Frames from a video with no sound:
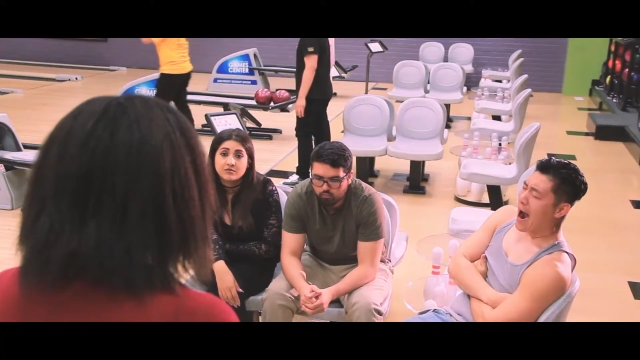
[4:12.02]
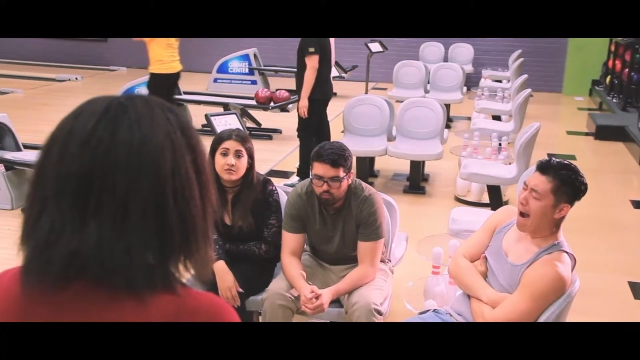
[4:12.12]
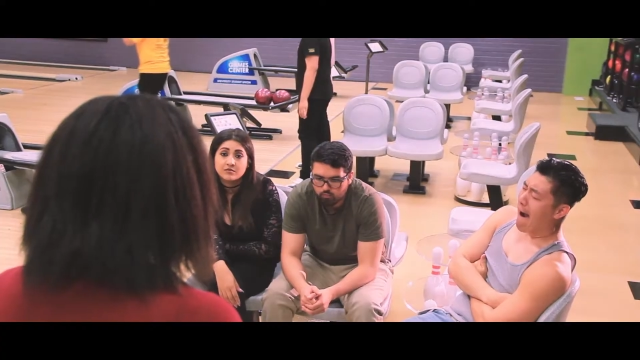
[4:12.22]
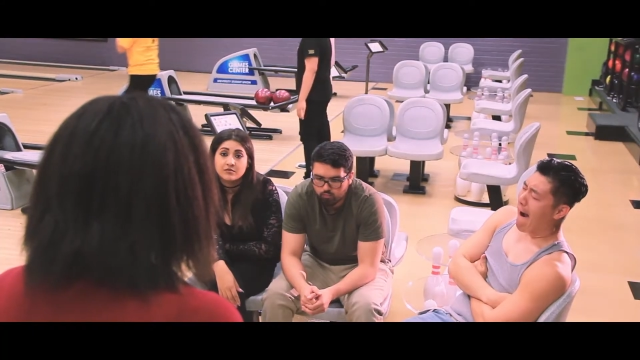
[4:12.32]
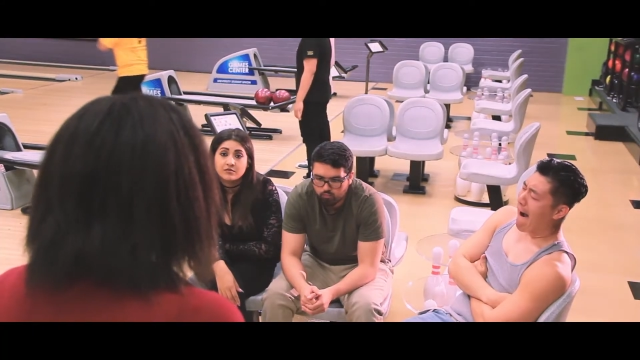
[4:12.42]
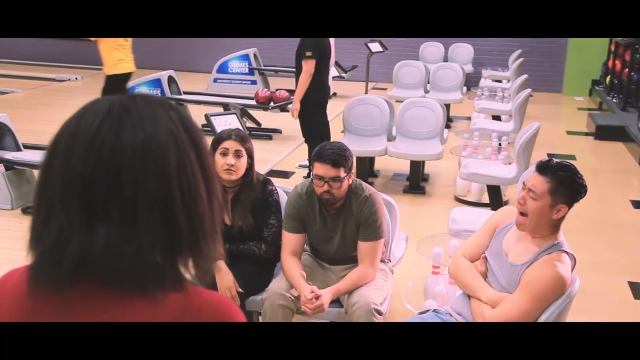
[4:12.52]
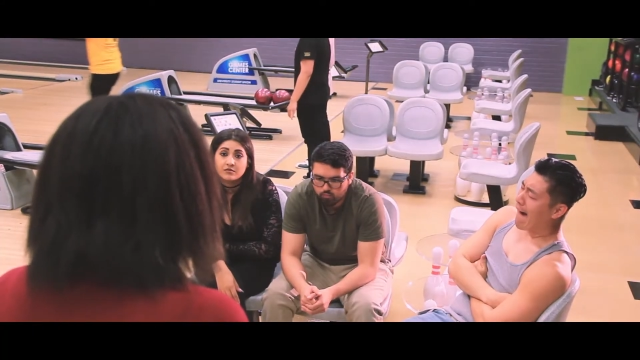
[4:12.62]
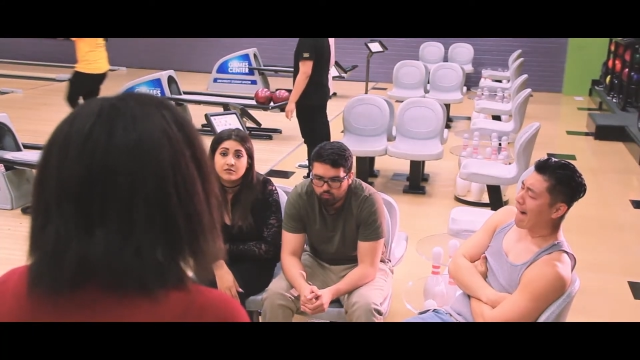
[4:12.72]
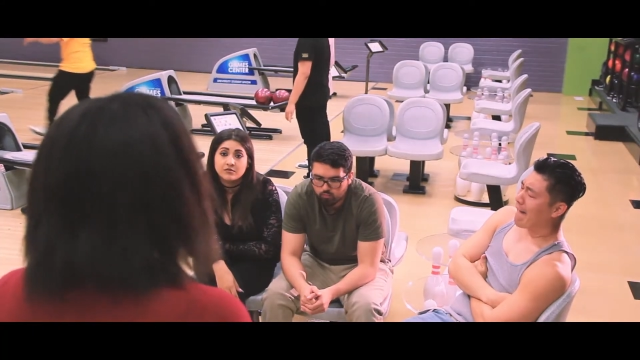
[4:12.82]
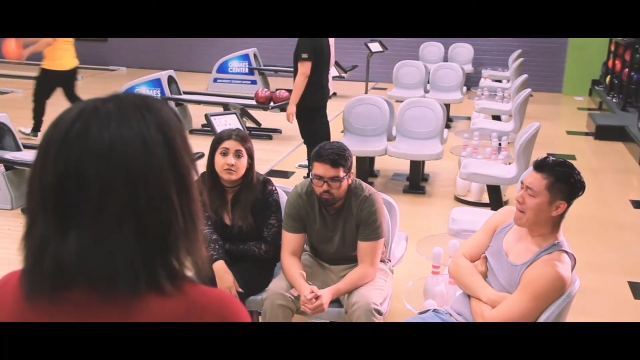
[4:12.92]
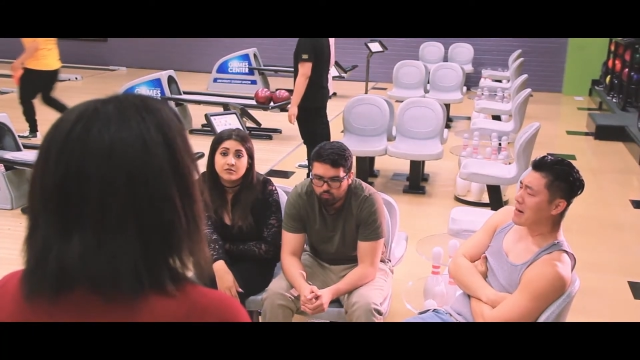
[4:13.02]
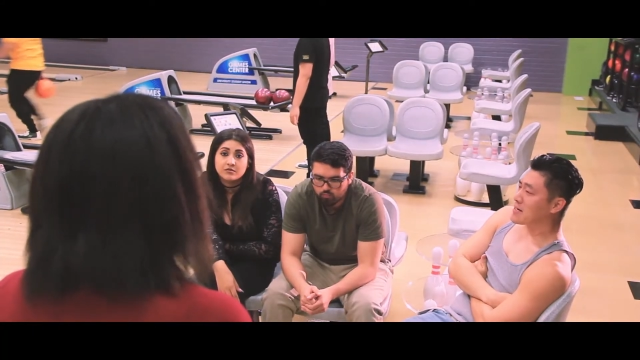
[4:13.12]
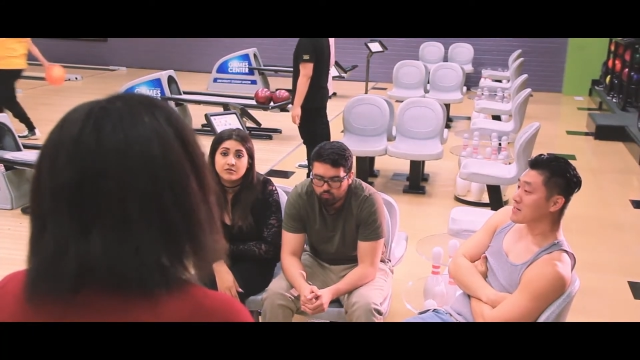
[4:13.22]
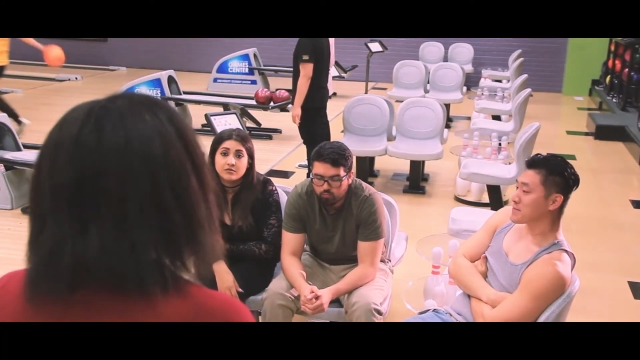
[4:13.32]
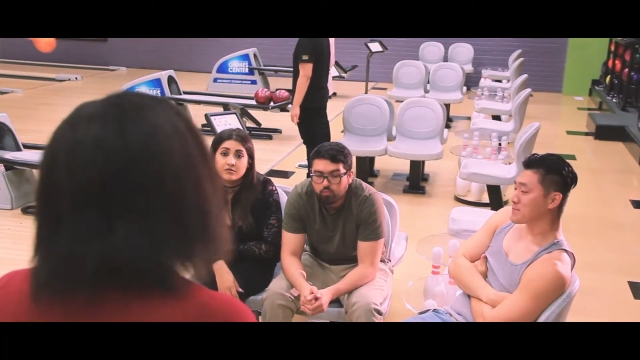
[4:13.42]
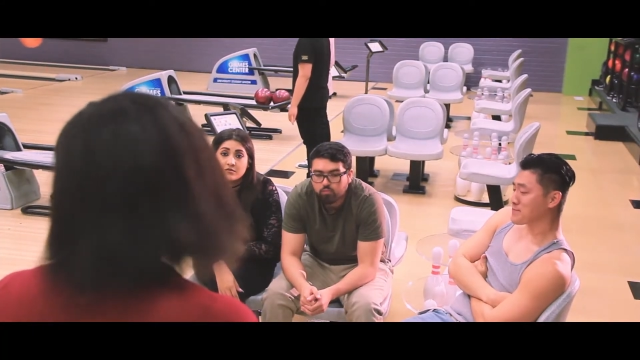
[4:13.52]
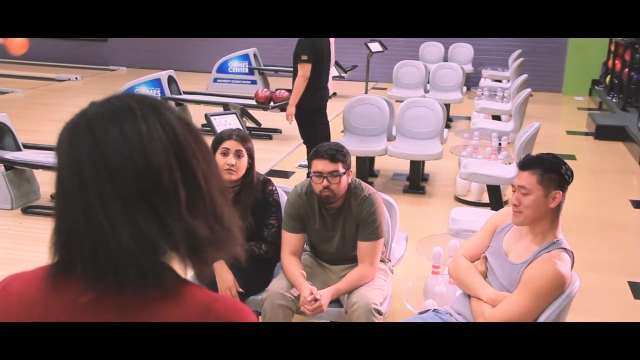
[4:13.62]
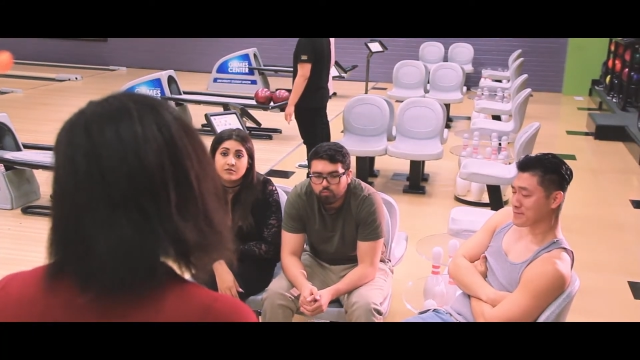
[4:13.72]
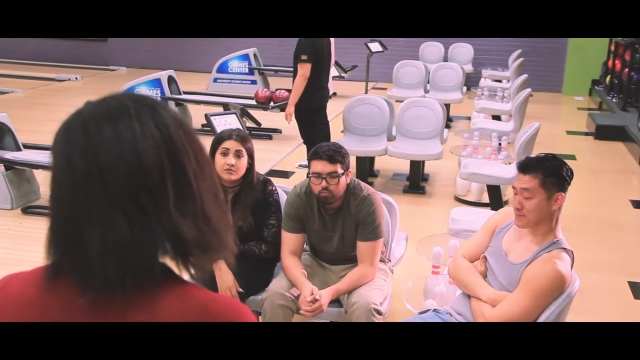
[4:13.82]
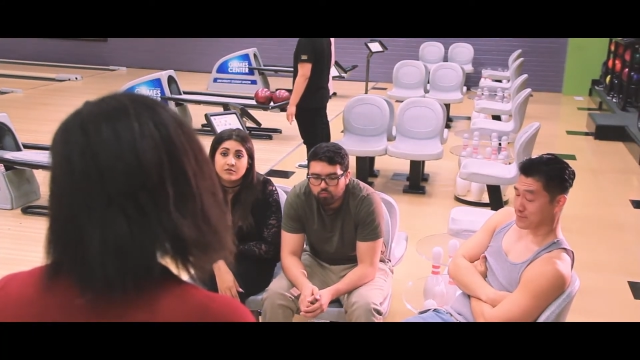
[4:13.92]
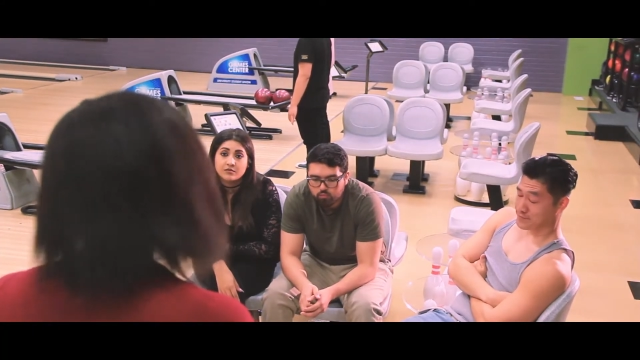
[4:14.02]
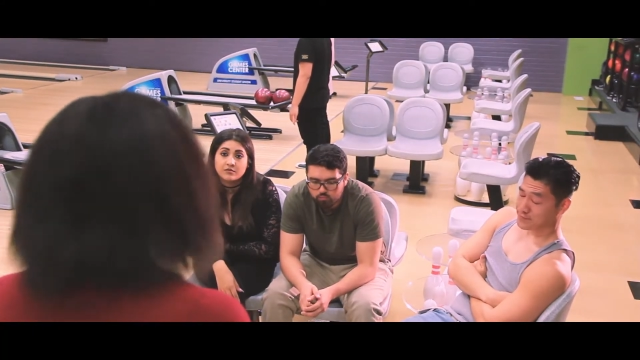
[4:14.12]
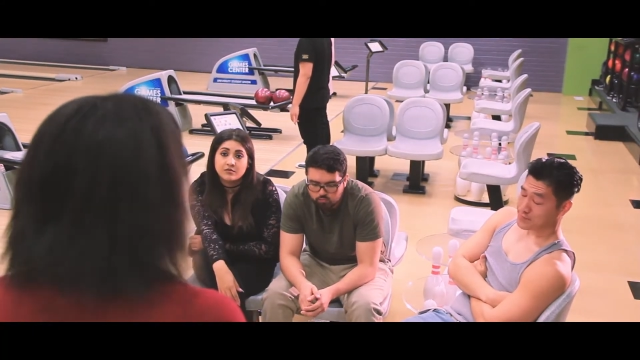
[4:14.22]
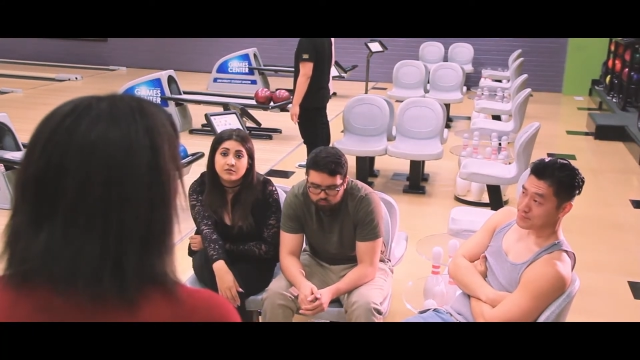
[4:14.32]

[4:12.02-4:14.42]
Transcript: (silence)